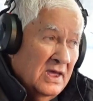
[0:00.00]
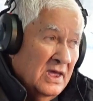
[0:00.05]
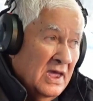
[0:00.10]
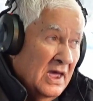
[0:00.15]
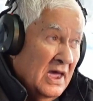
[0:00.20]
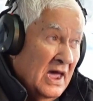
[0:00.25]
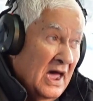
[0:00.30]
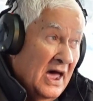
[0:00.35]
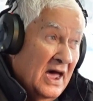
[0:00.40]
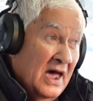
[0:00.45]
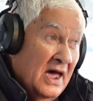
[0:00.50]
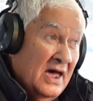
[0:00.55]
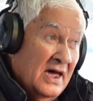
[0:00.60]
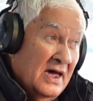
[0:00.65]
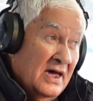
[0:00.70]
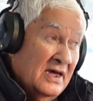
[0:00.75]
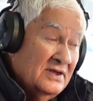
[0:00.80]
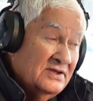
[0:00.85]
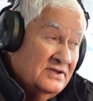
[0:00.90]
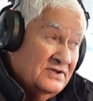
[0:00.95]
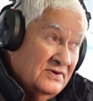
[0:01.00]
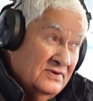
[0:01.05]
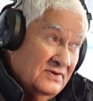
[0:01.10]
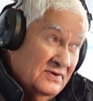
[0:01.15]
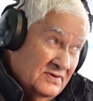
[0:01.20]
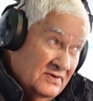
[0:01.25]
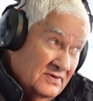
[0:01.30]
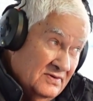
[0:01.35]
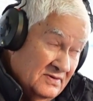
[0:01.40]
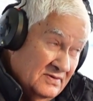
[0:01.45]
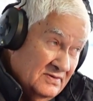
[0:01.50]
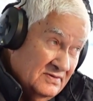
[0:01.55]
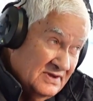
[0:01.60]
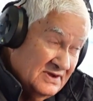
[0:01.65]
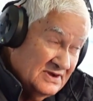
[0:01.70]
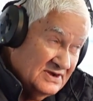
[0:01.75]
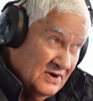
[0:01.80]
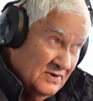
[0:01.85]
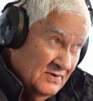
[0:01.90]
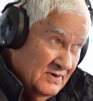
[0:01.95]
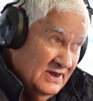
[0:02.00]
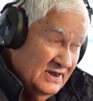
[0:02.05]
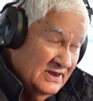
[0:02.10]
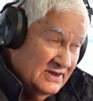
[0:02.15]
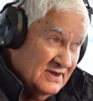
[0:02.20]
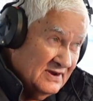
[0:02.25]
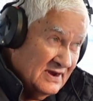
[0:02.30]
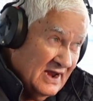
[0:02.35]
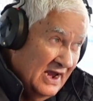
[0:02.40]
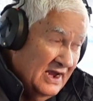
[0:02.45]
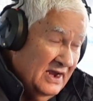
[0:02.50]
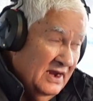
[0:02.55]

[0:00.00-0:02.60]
To this hui today?